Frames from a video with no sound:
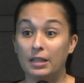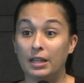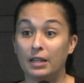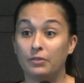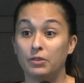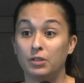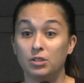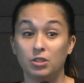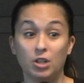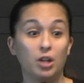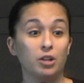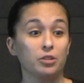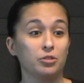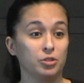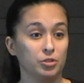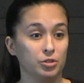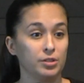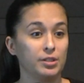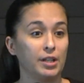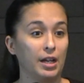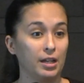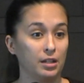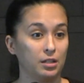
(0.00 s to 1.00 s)
that the
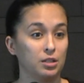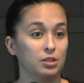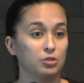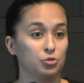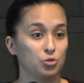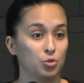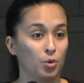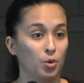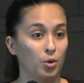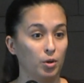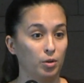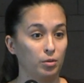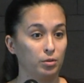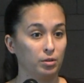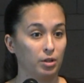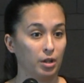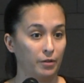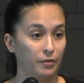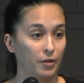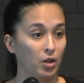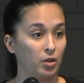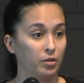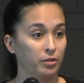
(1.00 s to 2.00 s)
doctors had control
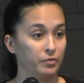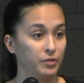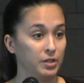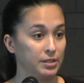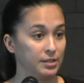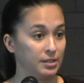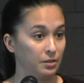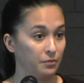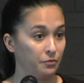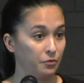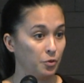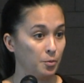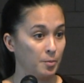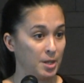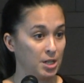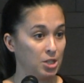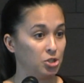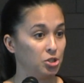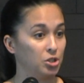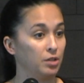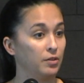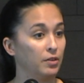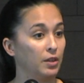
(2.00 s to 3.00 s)
of all of this
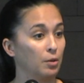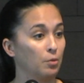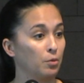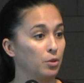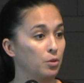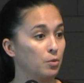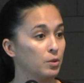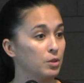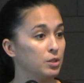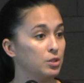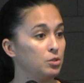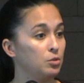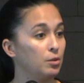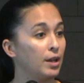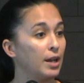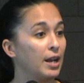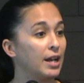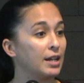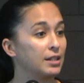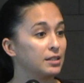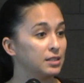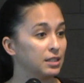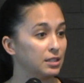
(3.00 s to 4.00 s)
information. They were the ones who had
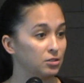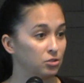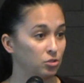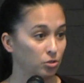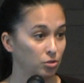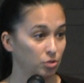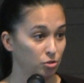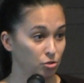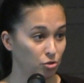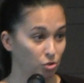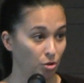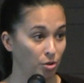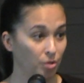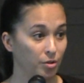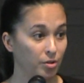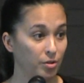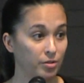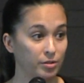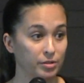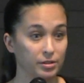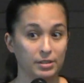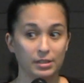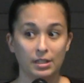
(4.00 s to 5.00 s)
access to the
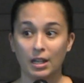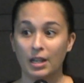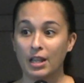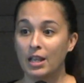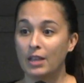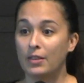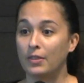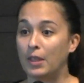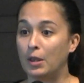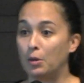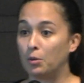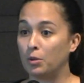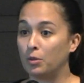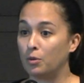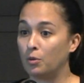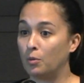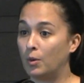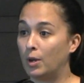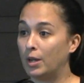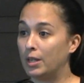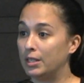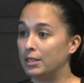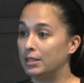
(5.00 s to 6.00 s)
journals. They were the
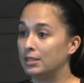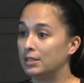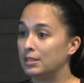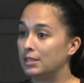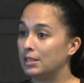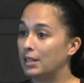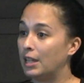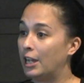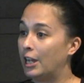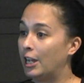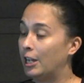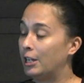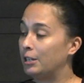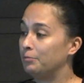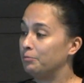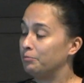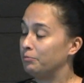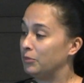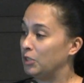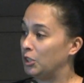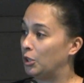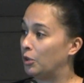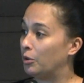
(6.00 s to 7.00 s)
ones,
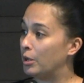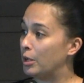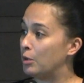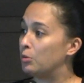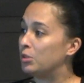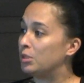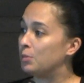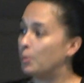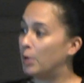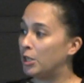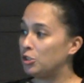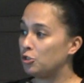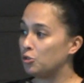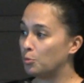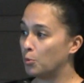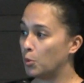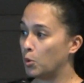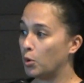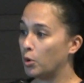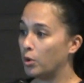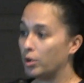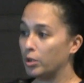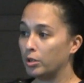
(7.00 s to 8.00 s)
it was much
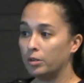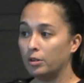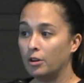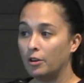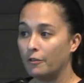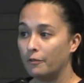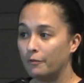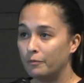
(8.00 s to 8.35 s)
more